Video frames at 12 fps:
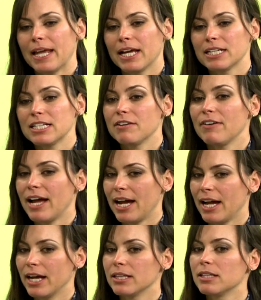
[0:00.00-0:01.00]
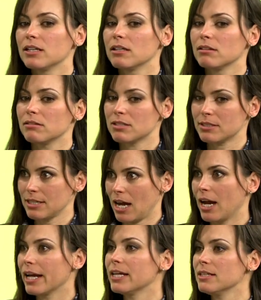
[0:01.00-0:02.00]
and have had the
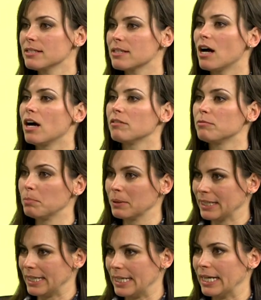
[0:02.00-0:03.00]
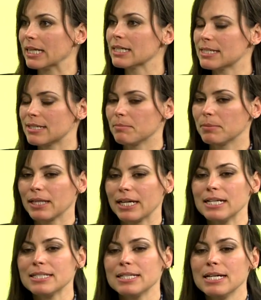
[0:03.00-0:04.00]
signs of bleeding
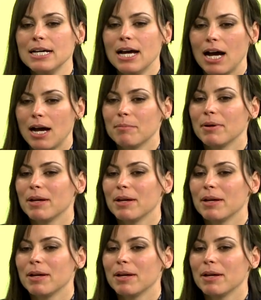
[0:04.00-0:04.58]
someplace um,